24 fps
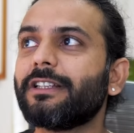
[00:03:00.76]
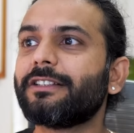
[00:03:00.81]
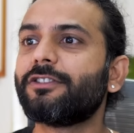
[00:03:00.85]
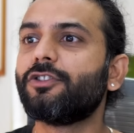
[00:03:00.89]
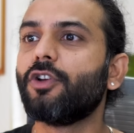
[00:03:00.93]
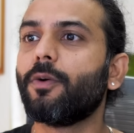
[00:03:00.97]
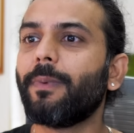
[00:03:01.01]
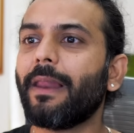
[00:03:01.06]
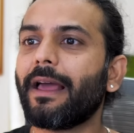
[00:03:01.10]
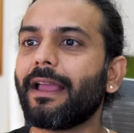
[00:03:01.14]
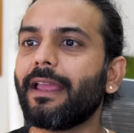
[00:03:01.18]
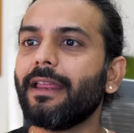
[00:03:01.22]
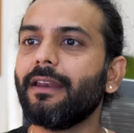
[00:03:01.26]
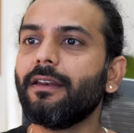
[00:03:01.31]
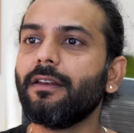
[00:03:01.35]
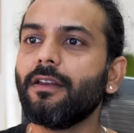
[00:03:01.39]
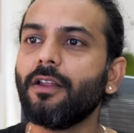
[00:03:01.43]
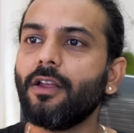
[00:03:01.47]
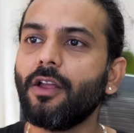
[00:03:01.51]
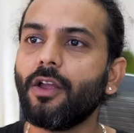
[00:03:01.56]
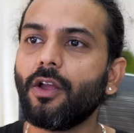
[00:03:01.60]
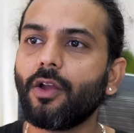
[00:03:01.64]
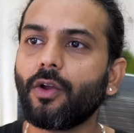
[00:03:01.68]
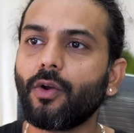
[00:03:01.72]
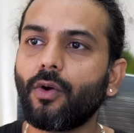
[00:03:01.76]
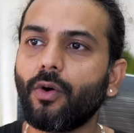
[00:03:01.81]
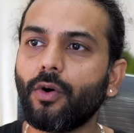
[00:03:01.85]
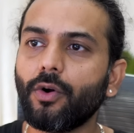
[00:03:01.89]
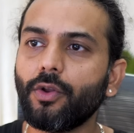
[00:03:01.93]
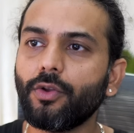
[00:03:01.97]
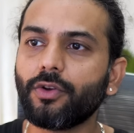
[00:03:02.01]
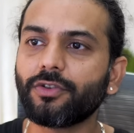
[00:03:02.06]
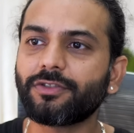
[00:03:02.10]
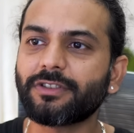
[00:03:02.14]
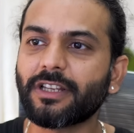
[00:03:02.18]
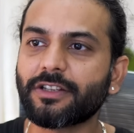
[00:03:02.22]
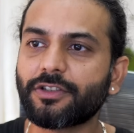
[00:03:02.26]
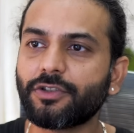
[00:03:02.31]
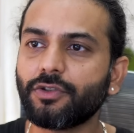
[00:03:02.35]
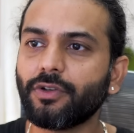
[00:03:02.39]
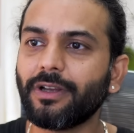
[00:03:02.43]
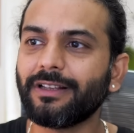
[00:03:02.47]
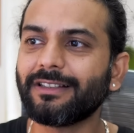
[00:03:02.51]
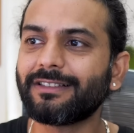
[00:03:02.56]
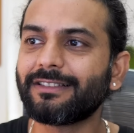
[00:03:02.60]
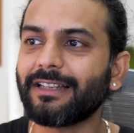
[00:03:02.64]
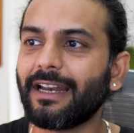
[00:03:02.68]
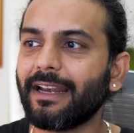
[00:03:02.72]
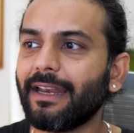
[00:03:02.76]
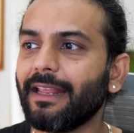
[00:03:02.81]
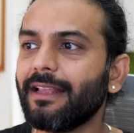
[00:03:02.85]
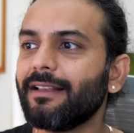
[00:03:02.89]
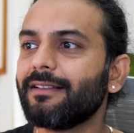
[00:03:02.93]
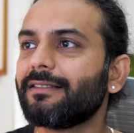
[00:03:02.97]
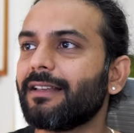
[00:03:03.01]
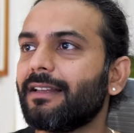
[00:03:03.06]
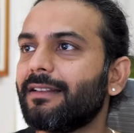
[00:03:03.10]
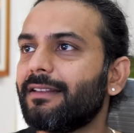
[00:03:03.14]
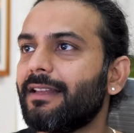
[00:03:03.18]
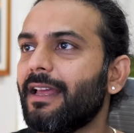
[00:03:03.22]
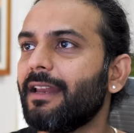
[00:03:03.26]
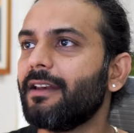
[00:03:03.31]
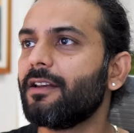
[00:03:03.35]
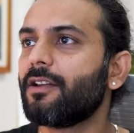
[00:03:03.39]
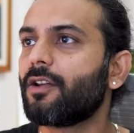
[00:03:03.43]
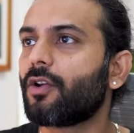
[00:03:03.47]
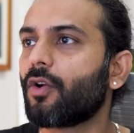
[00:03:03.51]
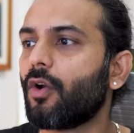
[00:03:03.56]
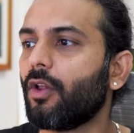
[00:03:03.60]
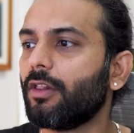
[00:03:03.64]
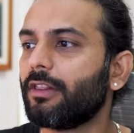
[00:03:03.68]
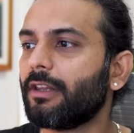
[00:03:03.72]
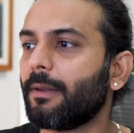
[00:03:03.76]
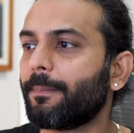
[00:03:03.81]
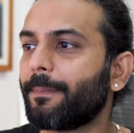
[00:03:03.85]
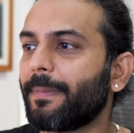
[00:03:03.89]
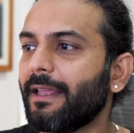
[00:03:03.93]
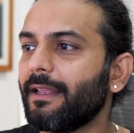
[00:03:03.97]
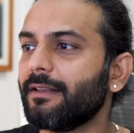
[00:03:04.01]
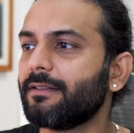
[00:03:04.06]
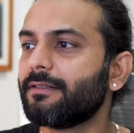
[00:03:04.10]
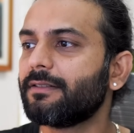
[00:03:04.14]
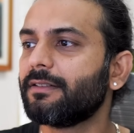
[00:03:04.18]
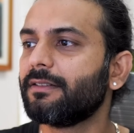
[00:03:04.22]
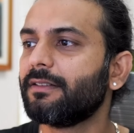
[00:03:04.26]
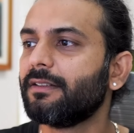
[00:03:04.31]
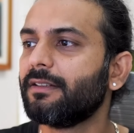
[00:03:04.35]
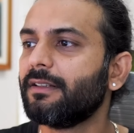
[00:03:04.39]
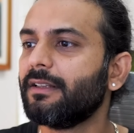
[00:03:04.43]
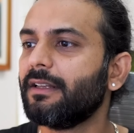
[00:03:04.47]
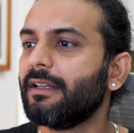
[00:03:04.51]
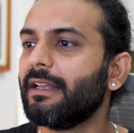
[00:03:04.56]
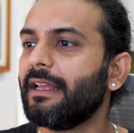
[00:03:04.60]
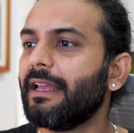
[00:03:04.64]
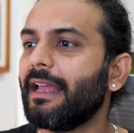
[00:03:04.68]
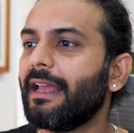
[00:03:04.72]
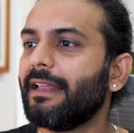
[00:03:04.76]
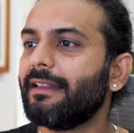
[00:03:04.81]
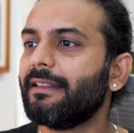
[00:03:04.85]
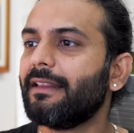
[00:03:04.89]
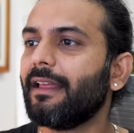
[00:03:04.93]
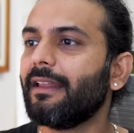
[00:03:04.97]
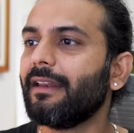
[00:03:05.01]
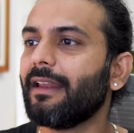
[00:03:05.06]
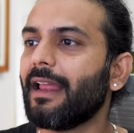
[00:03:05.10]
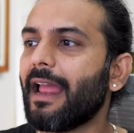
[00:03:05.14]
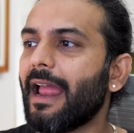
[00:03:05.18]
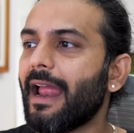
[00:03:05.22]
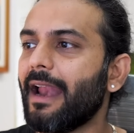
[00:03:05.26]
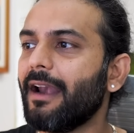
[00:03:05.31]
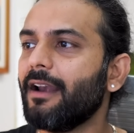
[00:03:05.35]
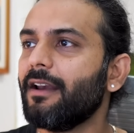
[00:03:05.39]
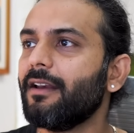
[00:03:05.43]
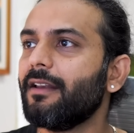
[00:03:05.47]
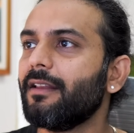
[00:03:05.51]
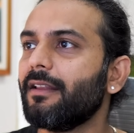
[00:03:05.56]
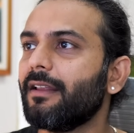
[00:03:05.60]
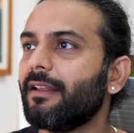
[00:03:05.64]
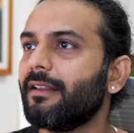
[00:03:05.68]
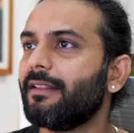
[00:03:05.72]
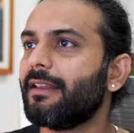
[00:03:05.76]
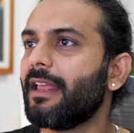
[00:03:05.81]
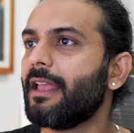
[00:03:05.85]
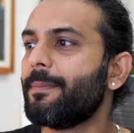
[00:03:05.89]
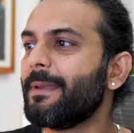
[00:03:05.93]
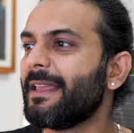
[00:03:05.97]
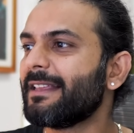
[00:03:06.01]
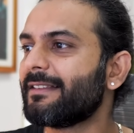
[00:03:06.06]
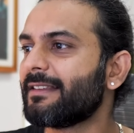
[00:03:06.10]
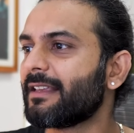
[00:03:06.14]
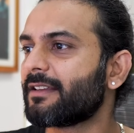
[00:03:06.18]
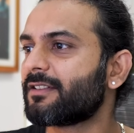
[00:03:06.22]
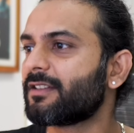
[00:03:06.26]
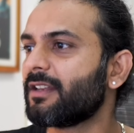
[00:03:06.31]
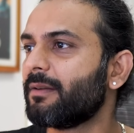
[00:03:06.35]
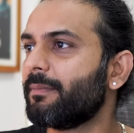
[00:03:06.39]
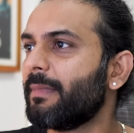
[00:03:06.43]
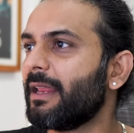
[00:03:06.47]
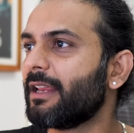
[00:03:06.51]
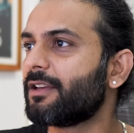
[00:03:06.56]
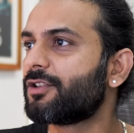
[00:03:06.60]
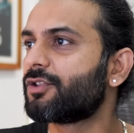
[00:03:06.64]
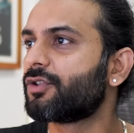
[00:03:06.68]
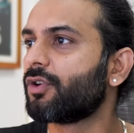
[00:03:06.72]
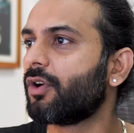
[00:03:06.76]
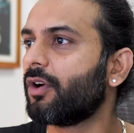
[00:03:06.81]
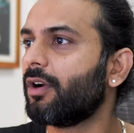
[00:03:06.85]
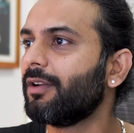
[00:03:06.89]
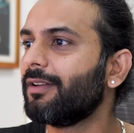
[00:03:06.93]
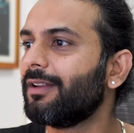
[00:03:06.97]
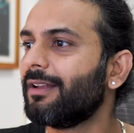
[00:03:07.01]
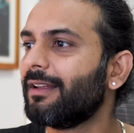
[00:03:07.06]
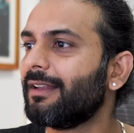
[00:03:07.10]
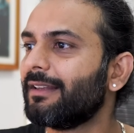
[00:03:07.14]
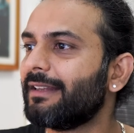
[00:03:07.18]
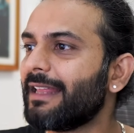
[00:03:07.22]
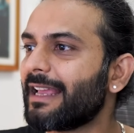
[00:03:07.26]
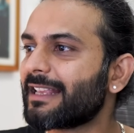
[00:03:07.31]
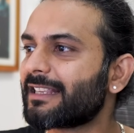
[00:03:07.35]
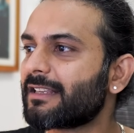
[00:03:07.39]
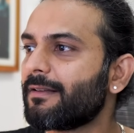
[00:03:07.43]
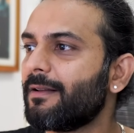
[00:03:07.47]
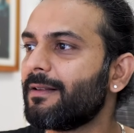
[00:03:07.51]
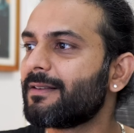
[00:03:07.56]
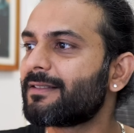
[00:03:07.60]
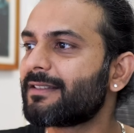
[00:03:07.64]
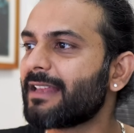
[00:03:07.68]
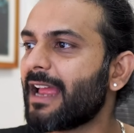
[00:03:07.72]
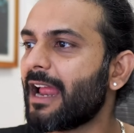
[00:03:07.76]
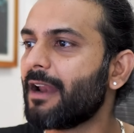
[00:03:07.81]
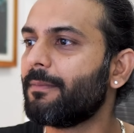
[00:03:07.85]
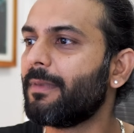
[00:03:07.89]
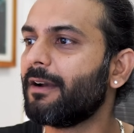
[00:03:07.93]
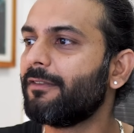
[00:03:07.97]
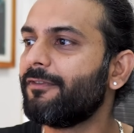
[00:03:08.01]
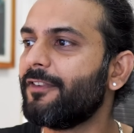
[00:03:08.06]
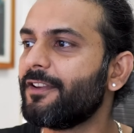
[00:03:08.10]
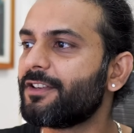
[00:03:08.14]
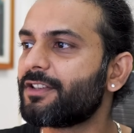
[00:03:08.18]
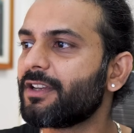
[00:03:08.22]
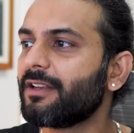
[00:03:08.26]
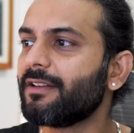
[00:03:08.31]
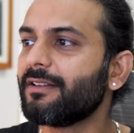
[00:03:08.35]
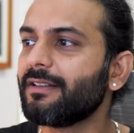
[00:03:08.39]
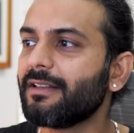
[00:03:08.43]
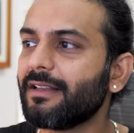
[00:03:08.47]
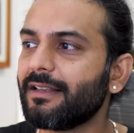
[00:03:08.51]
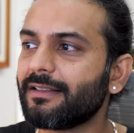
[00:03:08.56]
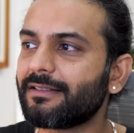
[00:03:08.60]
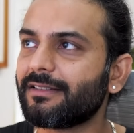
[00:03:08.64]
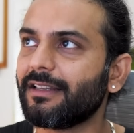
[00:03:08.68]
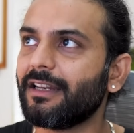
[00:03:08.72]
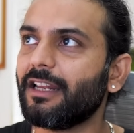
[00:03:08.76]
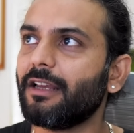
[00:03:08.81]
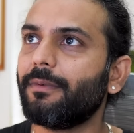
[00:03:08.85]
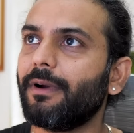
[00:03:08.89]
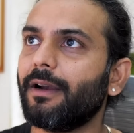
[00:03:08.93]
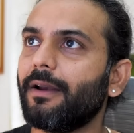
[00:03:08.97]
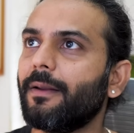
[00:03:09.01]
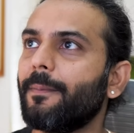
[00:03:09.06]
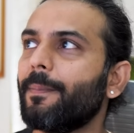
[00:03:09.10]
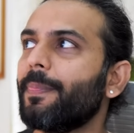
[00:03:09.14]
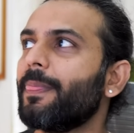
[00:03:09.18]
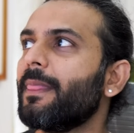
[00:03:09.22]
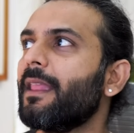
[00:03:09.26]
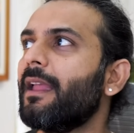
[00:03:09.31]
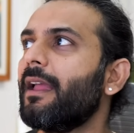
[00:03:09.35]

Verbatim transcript: SEO plugin, go to Yoast SEO and settings and then crawl the page. And then and in the API section, make sure the XML sitemap feature is enabled.